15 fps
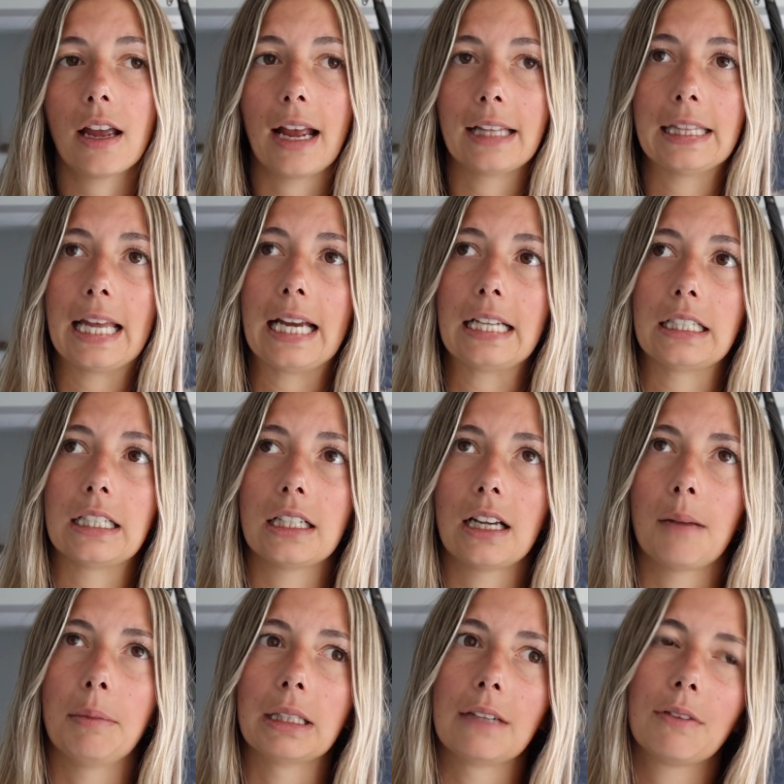And then
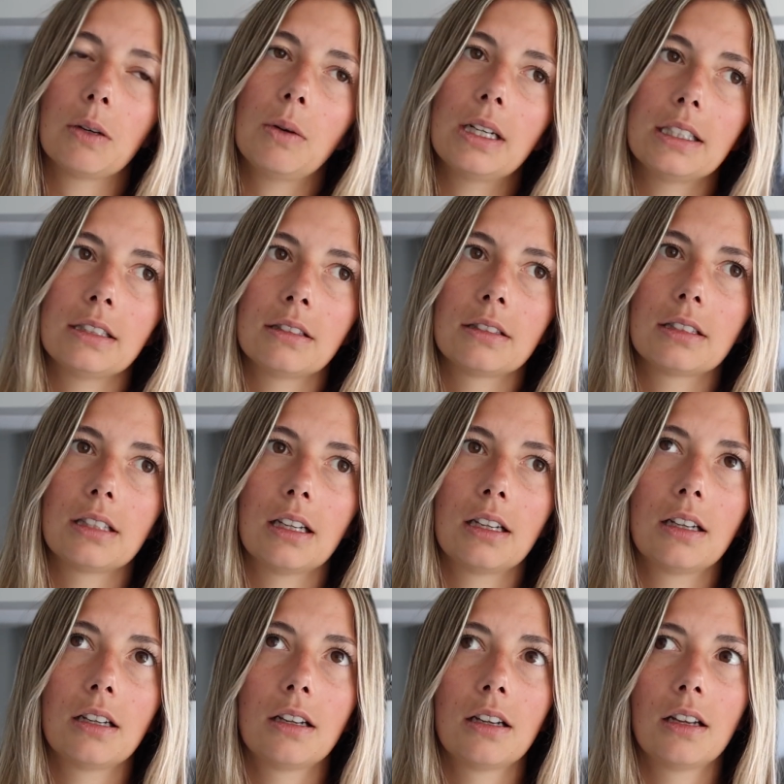I believe it was
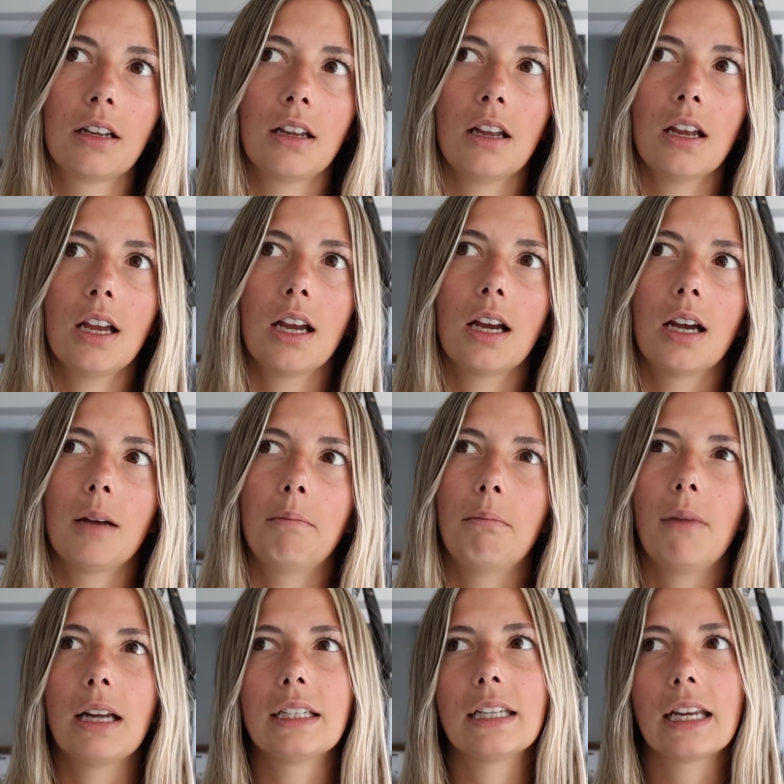
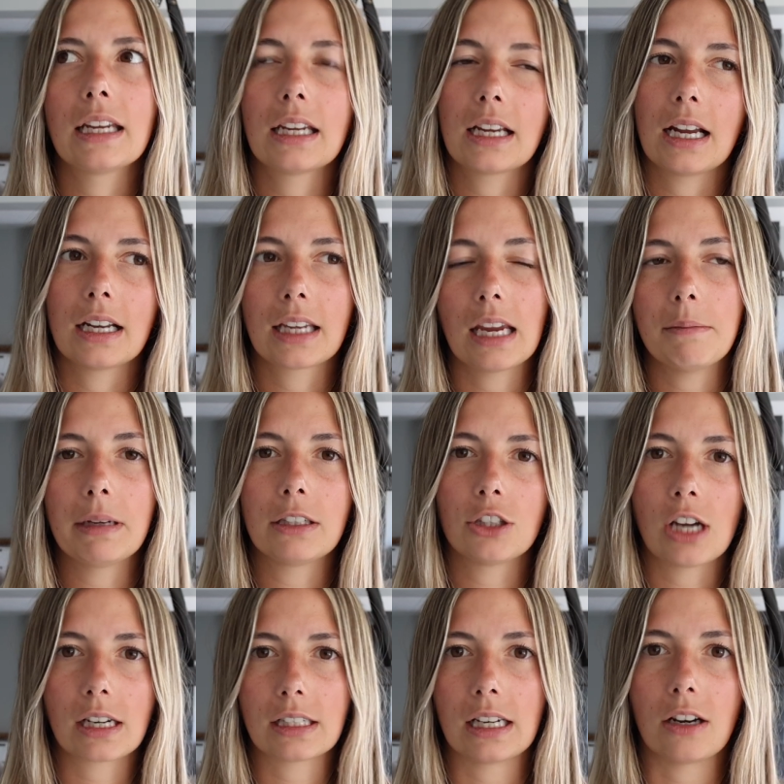Monday, he kind of came in,
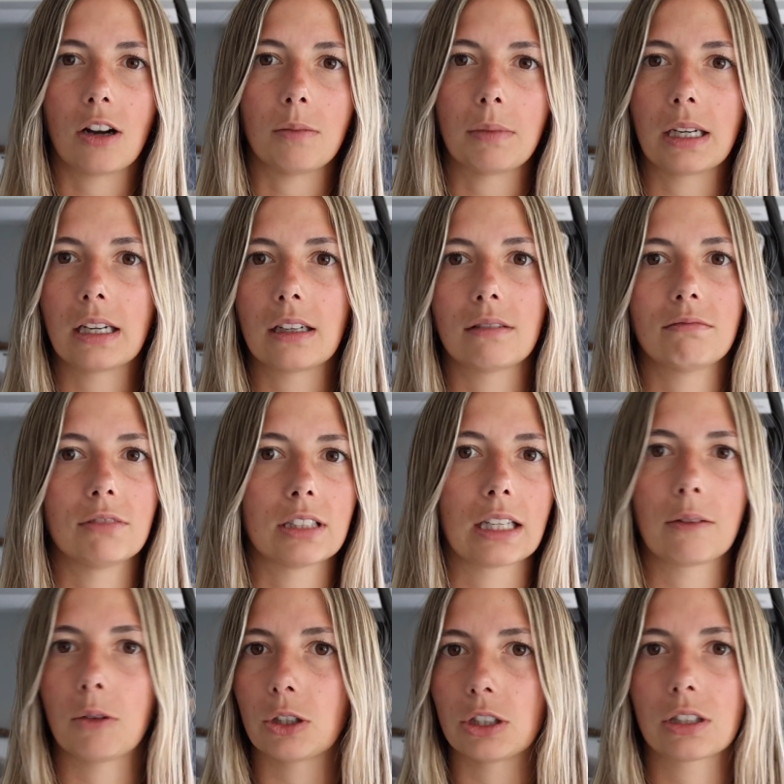checked in on me. He was like,
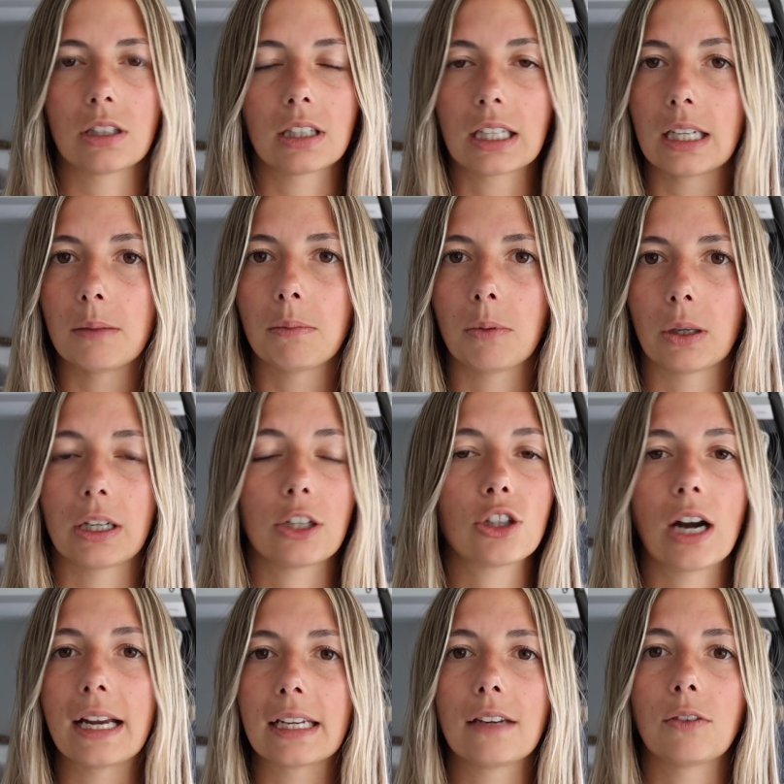we're going to
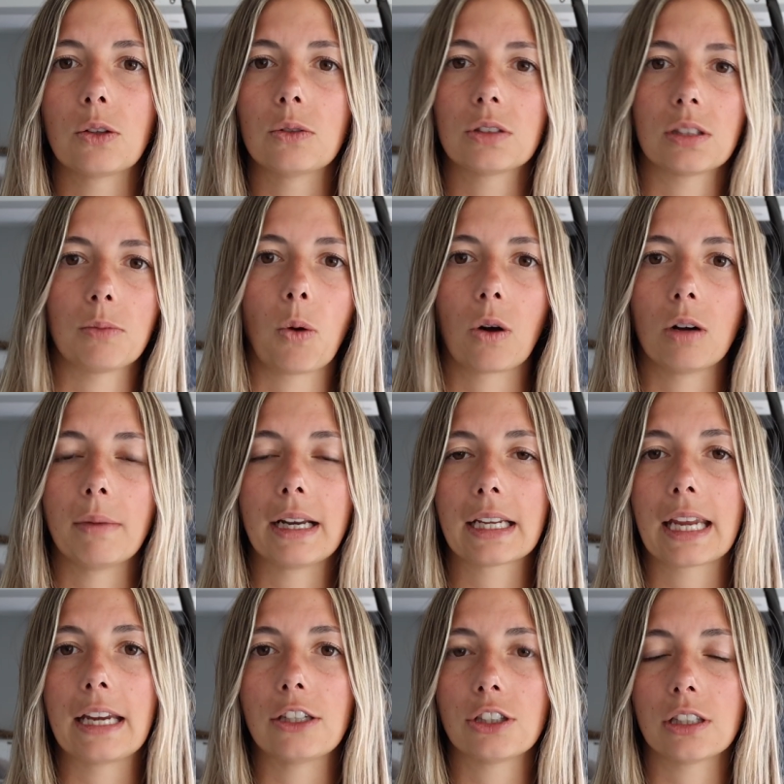try and give you some oral
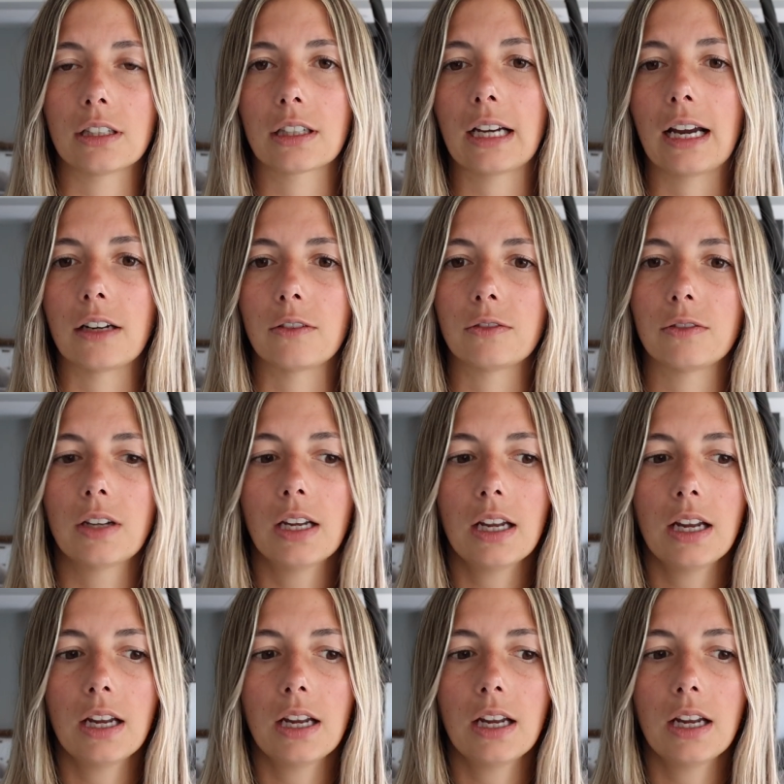medication to kind of